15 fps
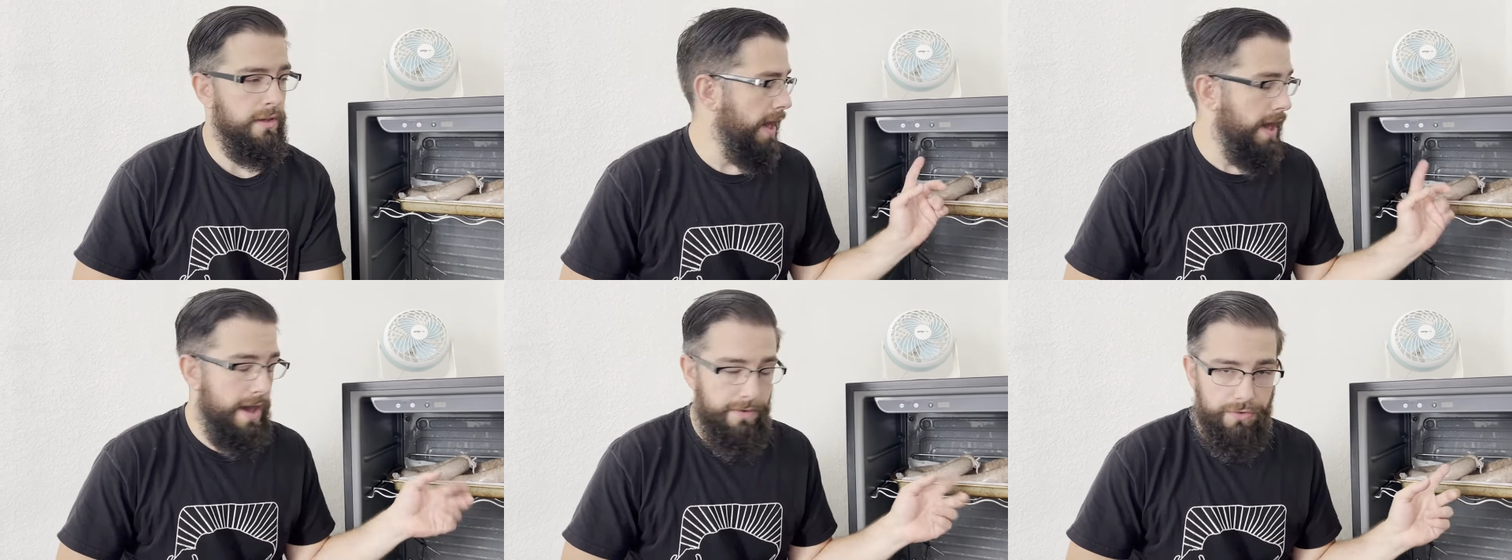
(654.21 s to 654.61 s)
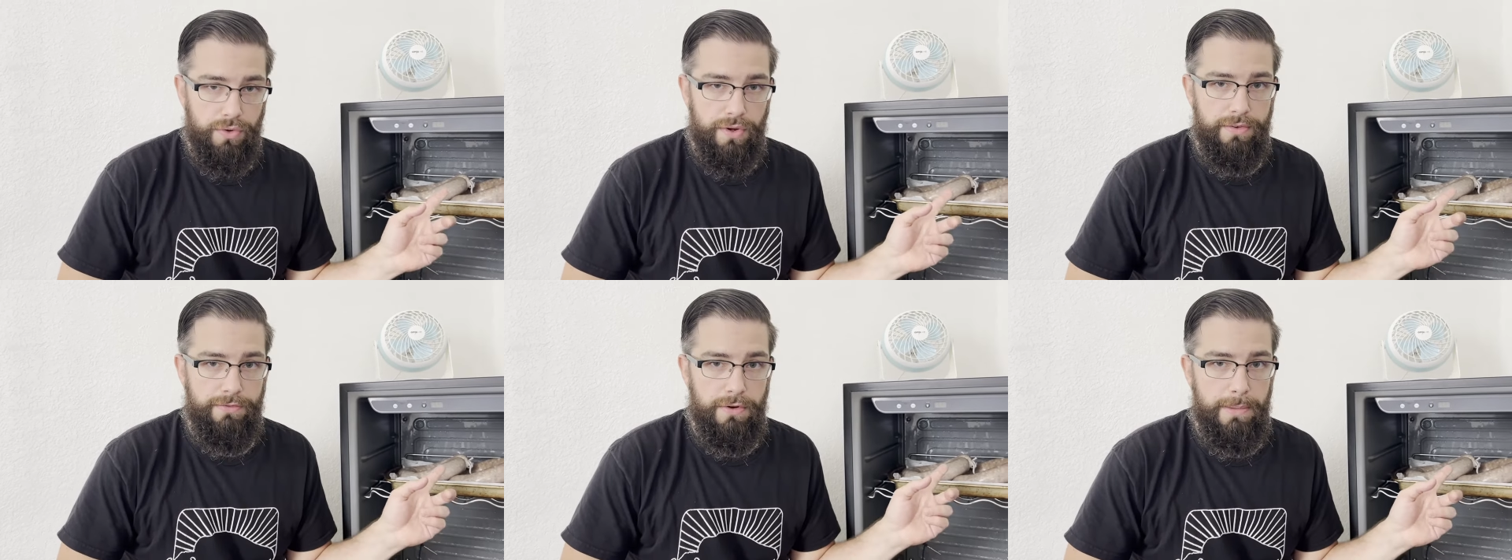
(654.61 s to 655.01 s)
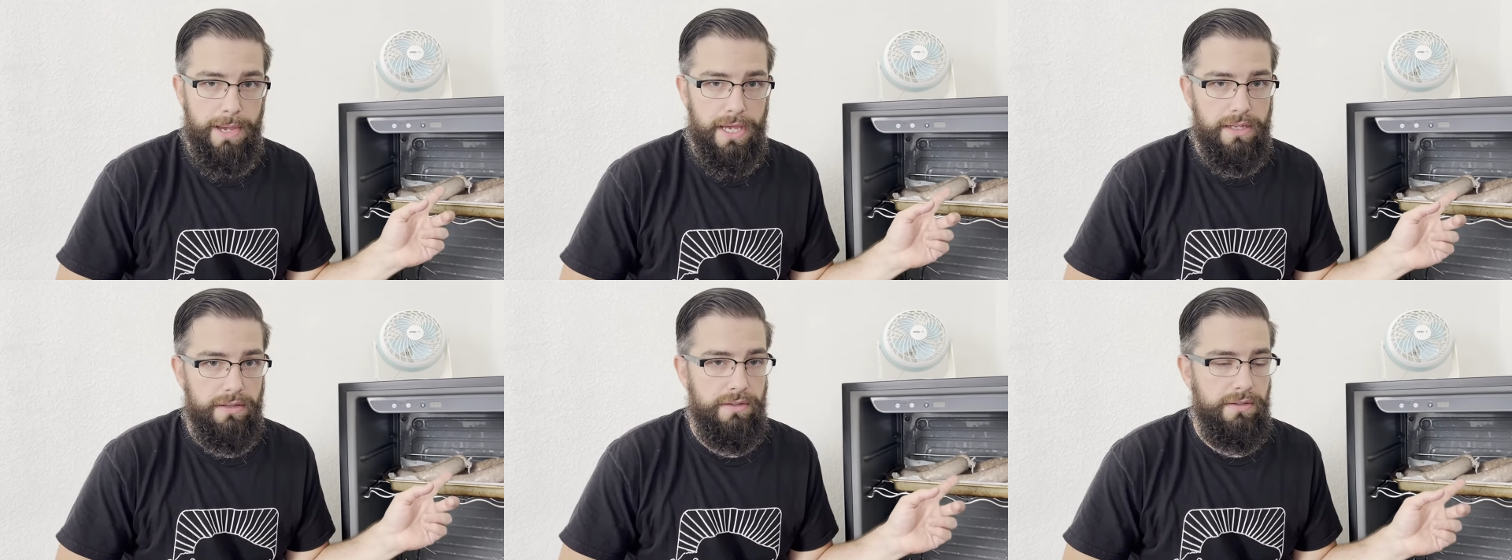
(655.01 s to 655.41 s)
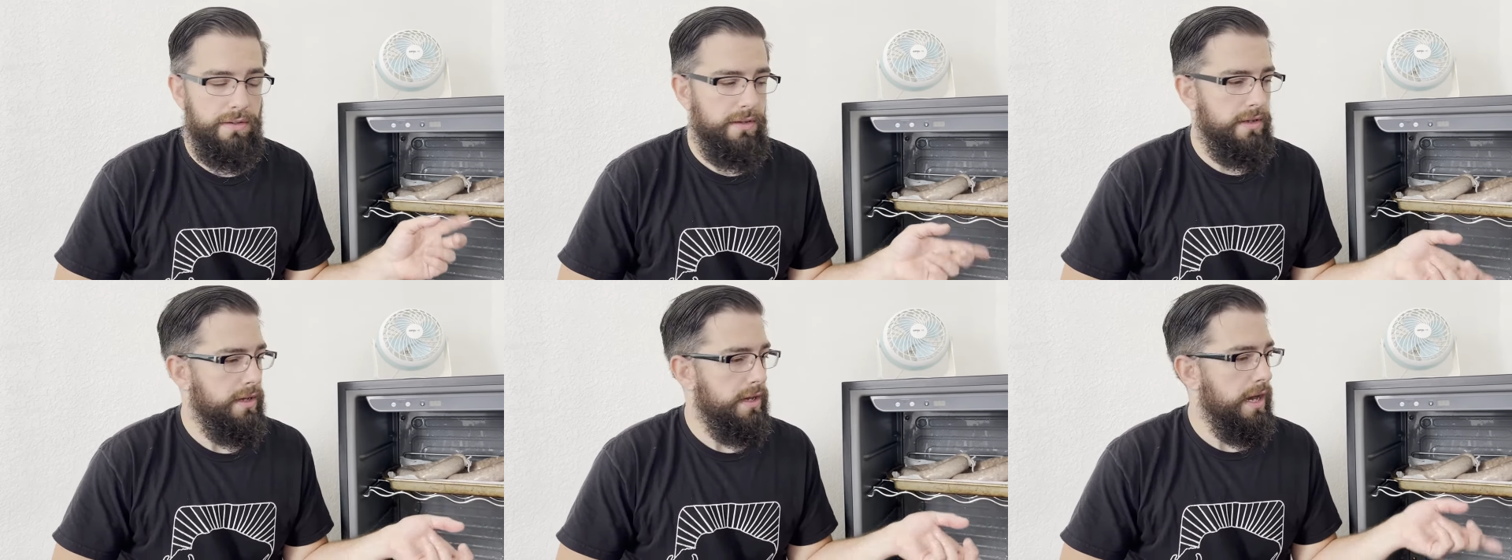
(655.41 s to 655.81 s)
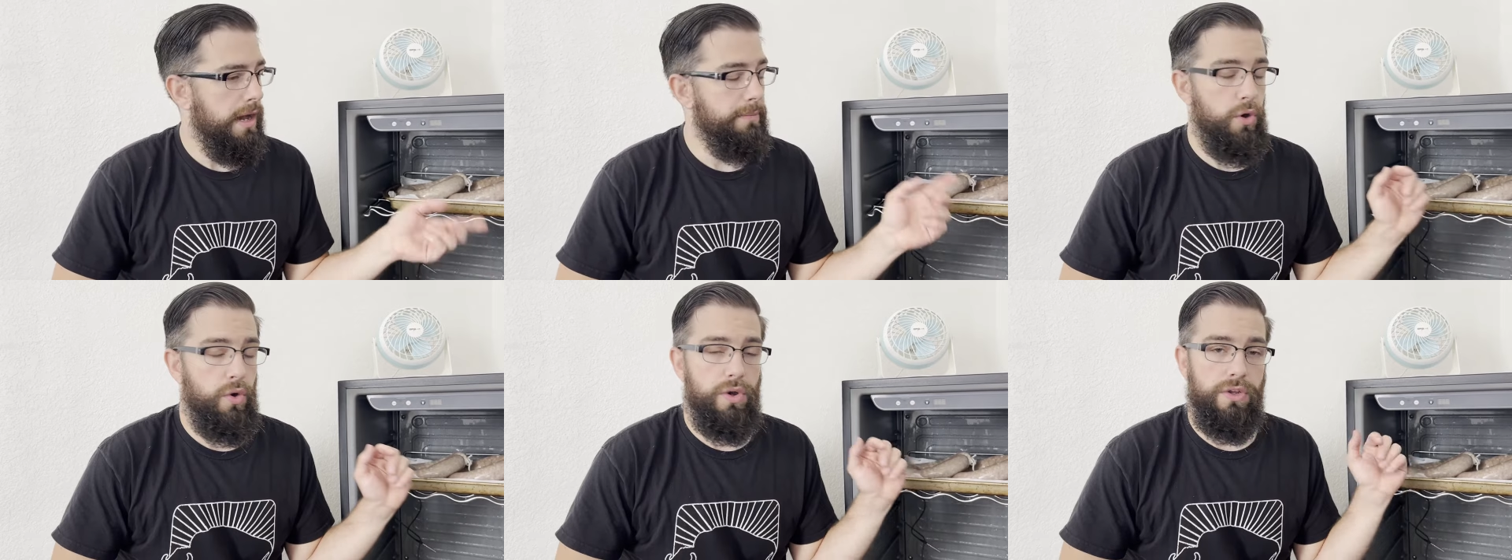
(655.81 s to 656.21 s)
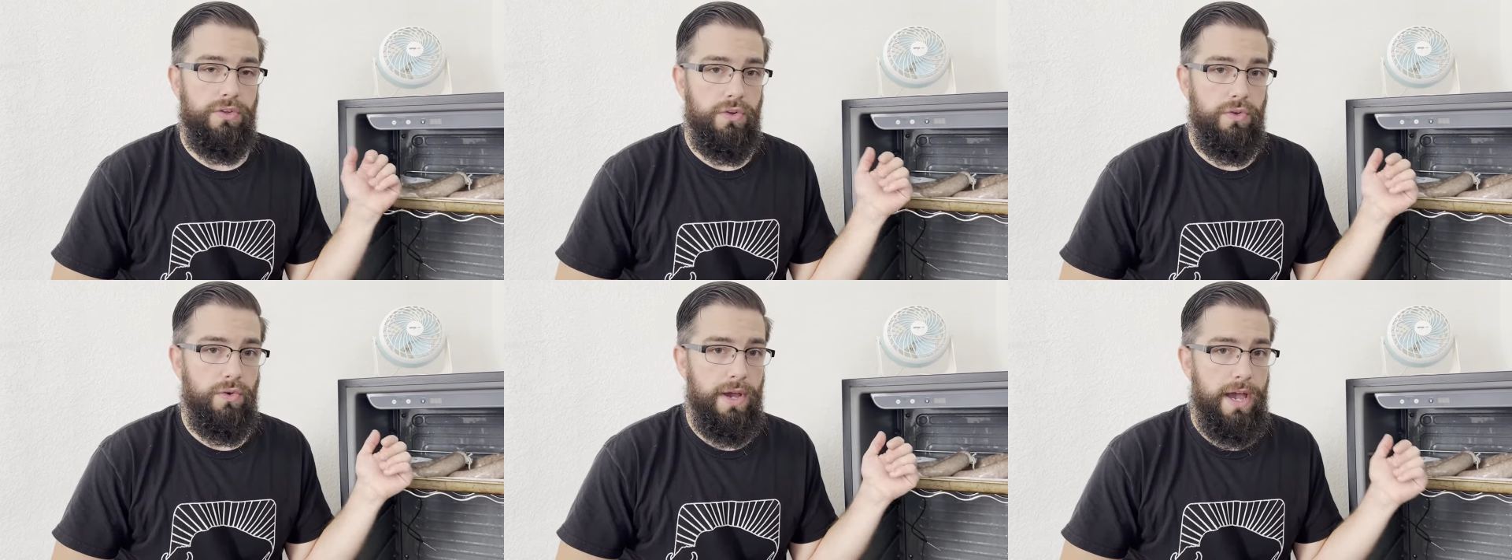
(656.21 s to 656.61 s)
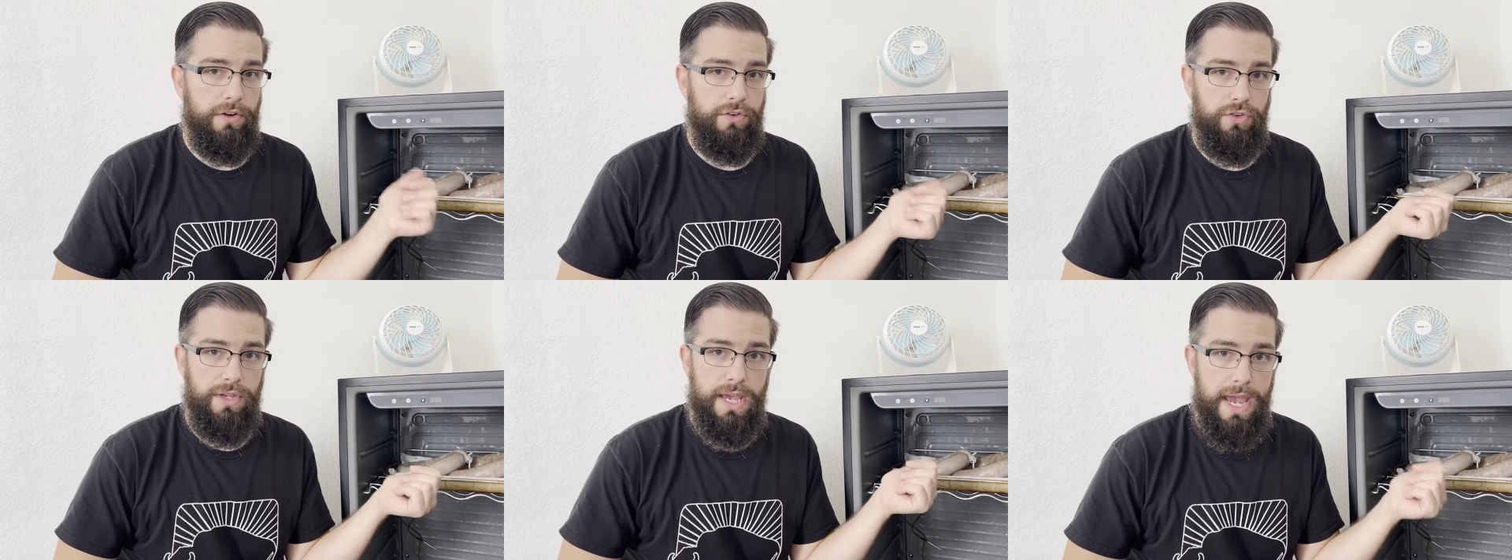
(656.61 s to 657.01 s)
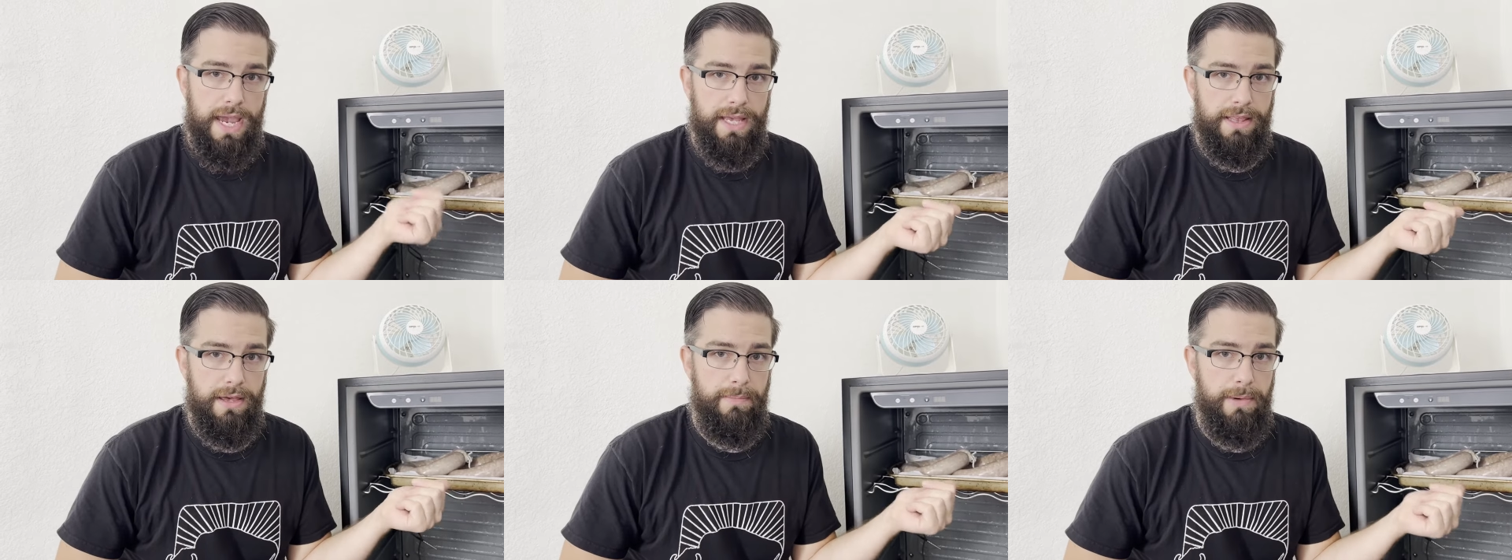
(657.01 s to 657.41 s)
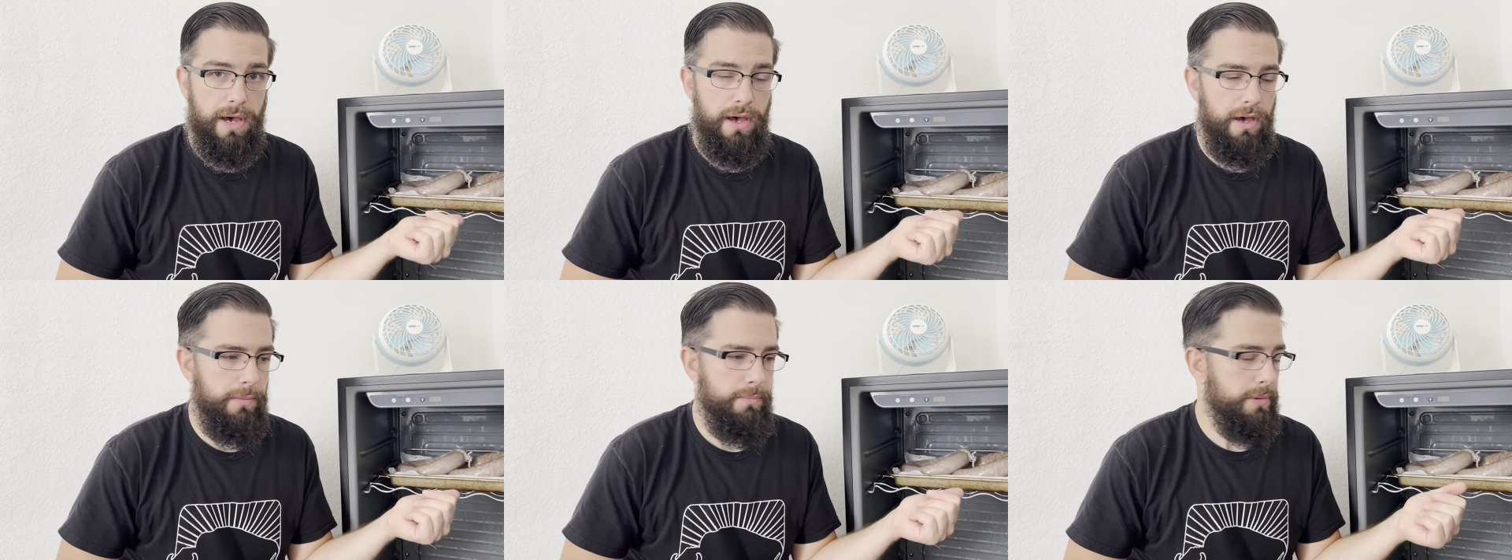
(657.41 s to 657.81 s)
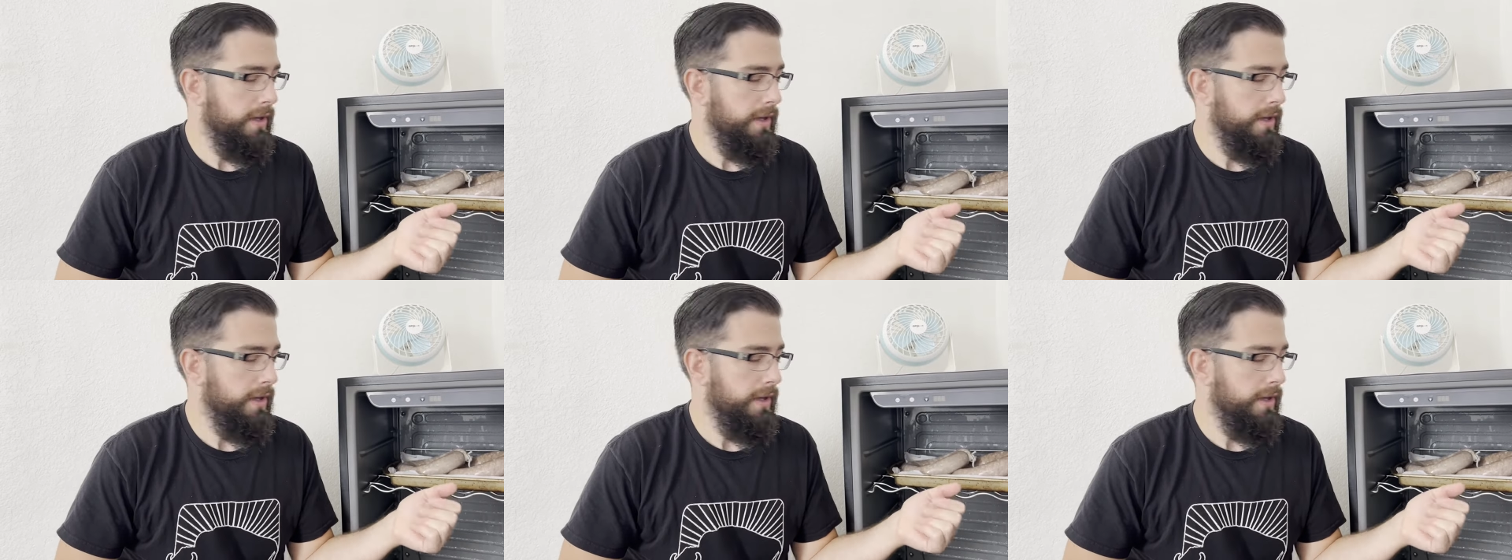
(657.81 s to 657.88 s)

After it ferments, I'm going to actually hang them up.